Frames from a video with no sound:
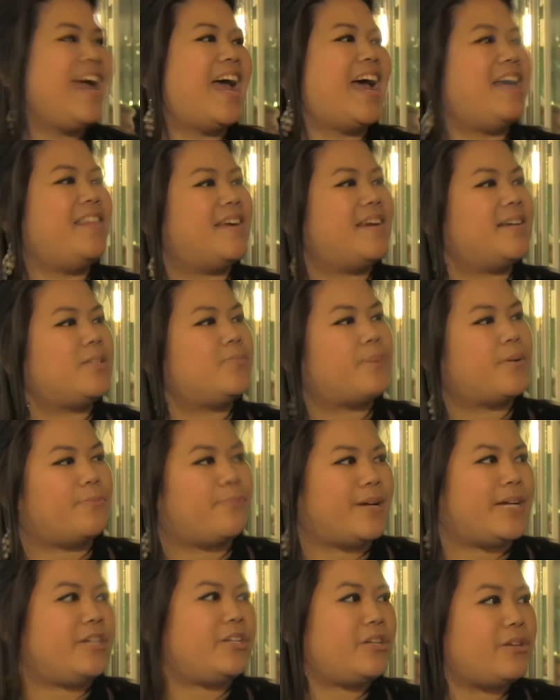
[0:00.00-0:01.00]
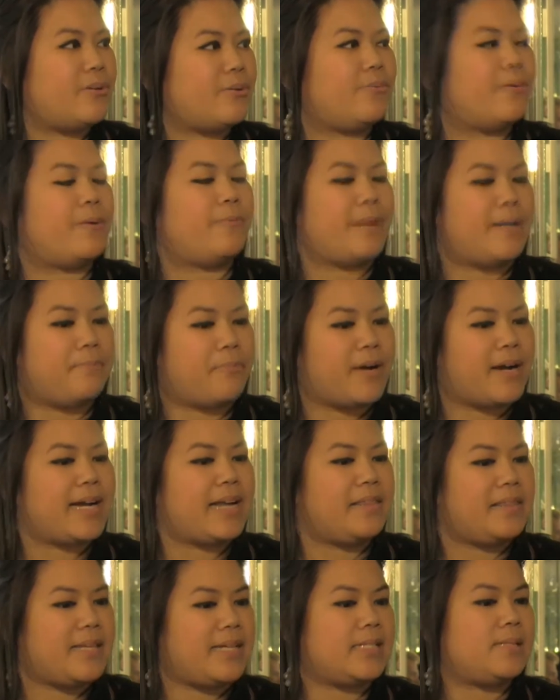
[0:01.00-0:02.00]
And that's what we do when we bring
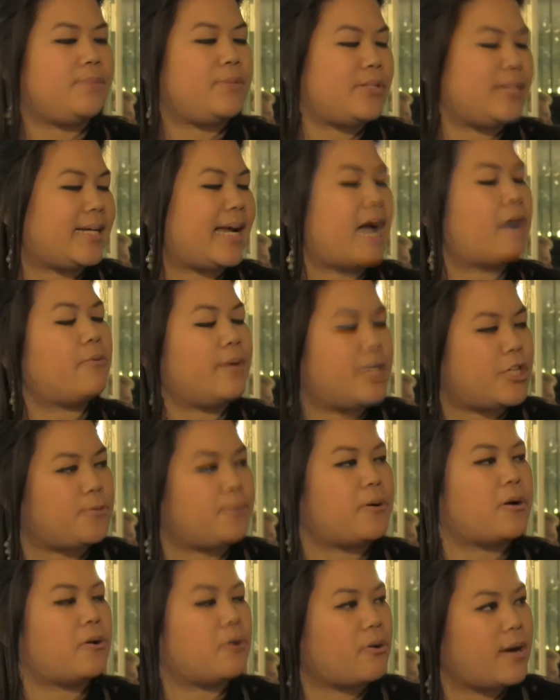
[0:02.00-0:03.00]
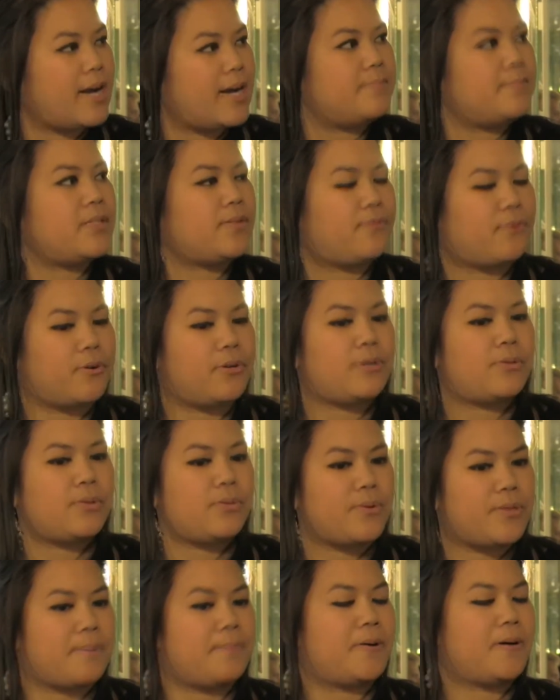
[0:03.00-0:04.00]
in these music outreach programs for Notes
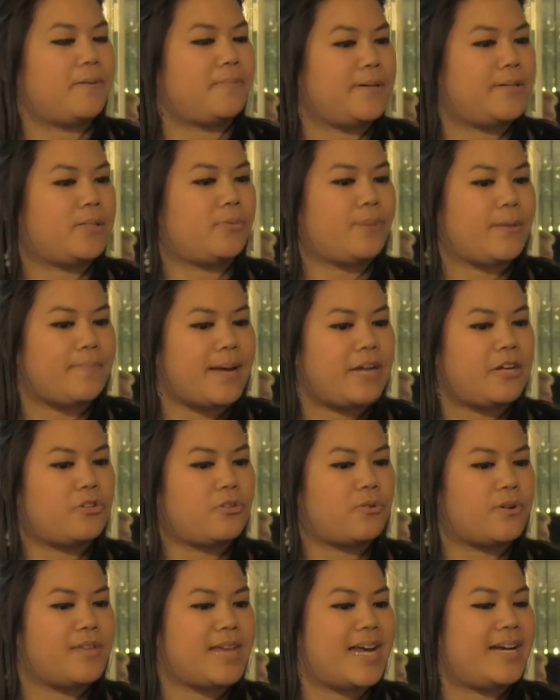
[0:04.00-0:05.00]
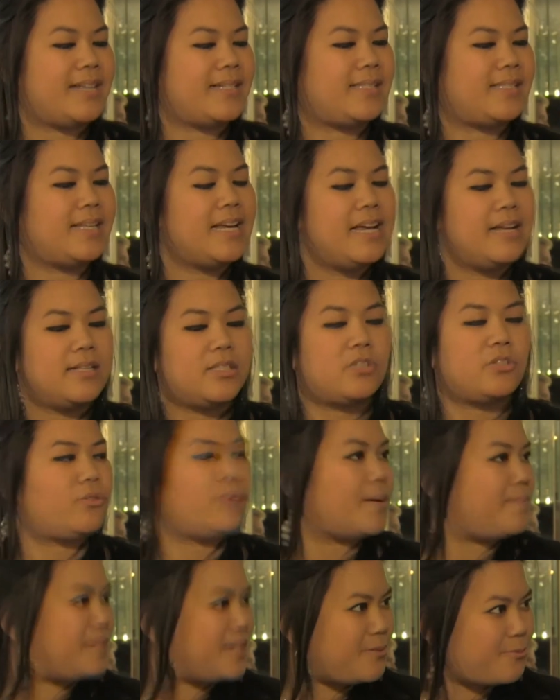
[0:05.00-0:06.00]
with a Purpose. We make sure that it's
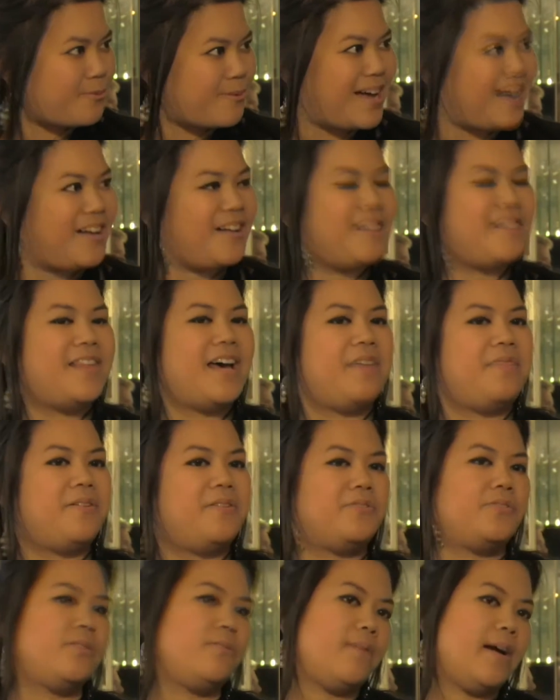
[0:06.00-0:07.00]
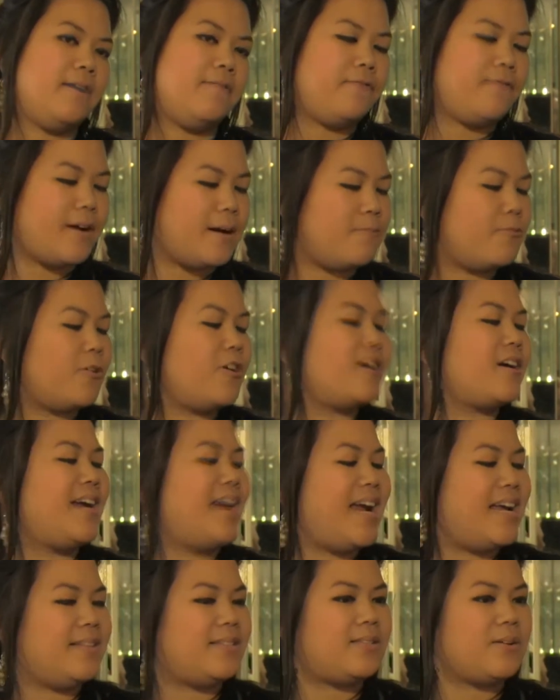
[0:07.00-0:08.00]
scripted well, that there's the right framework.
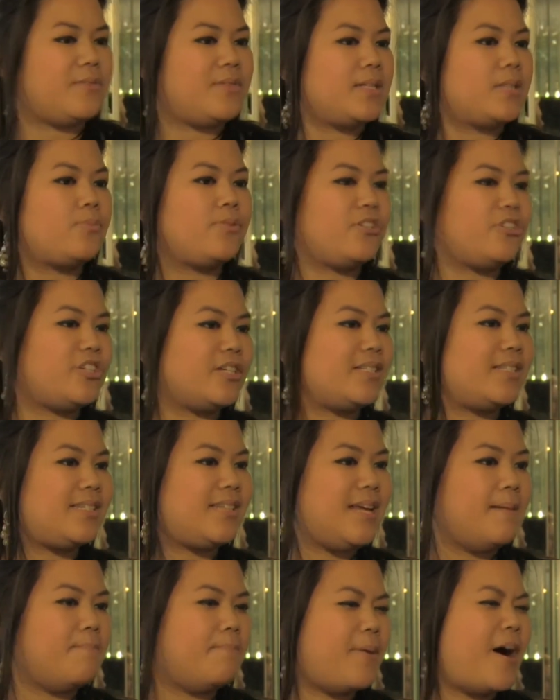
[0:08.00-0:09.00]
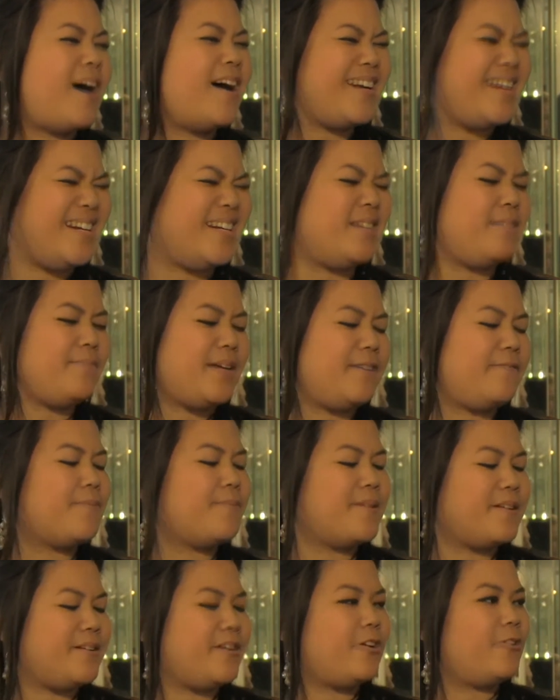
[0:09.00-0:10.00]
And so this was just embodied in me from
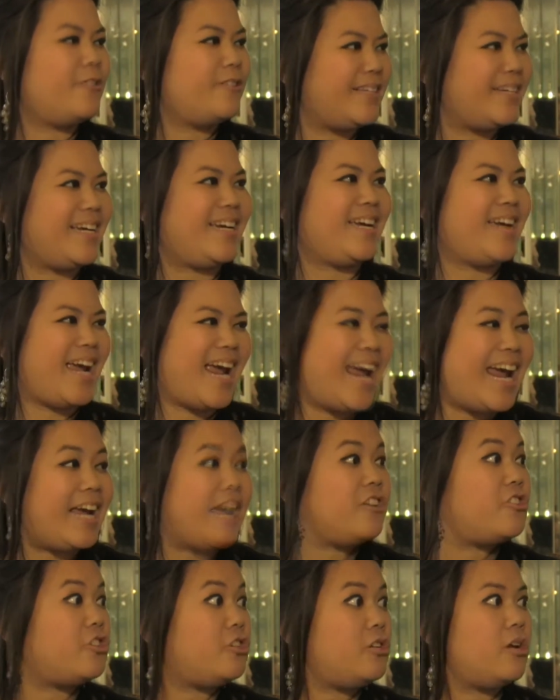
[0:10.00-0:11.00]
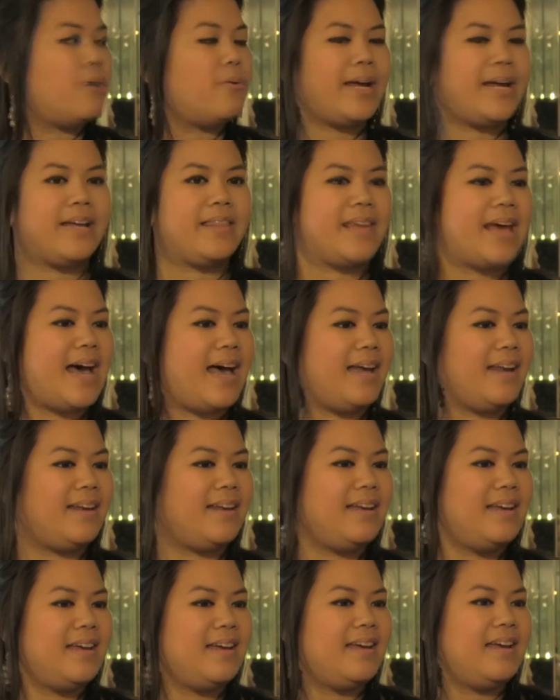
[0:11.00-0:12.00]
an early age, knowing that
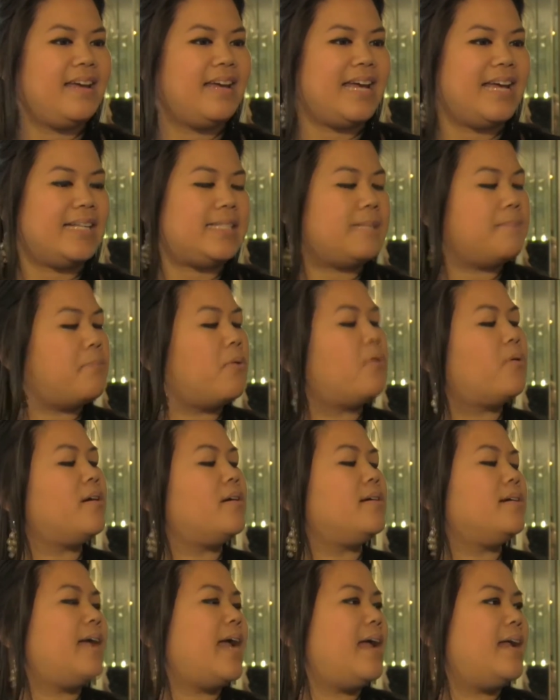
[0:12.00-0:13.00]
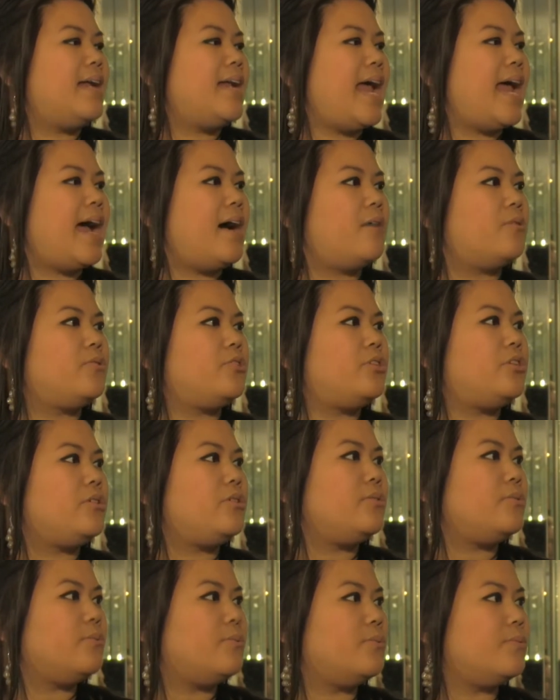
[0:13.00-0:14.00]
it's important in how
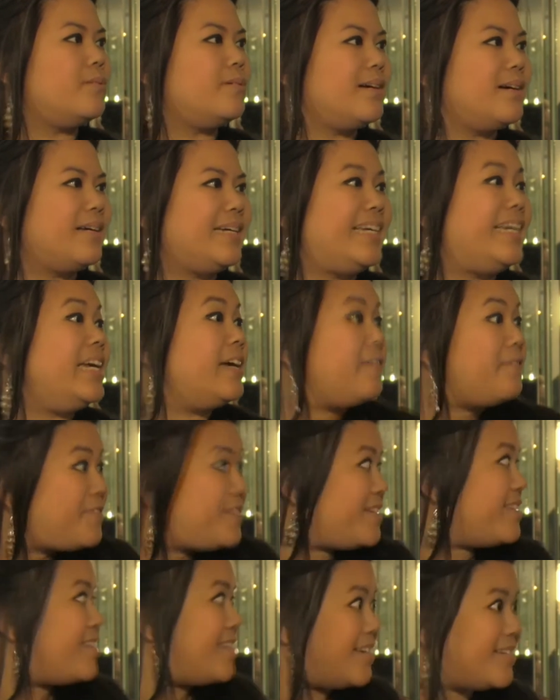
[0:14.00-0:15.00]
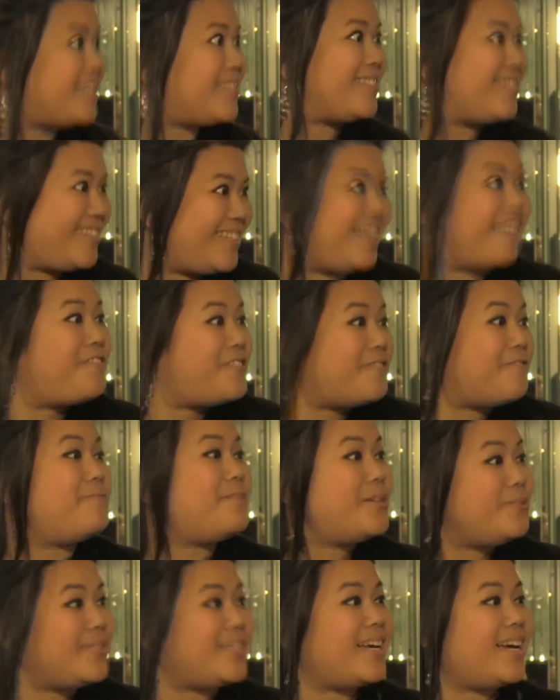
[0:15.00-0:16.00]
to gift this gift of
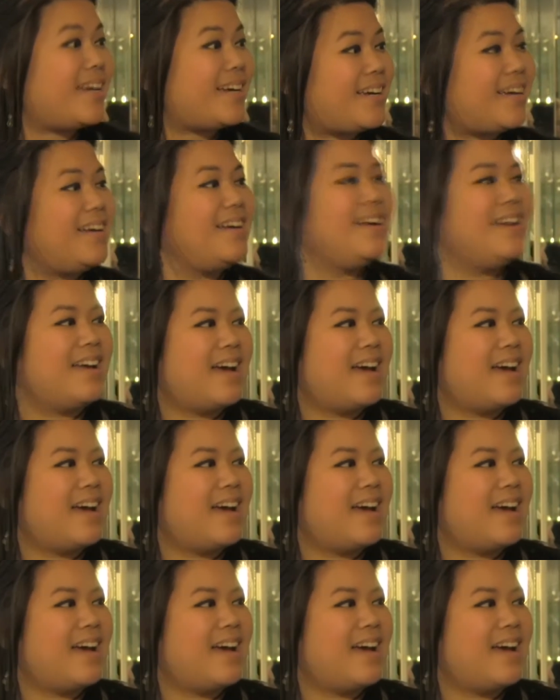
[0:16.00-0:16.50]
music.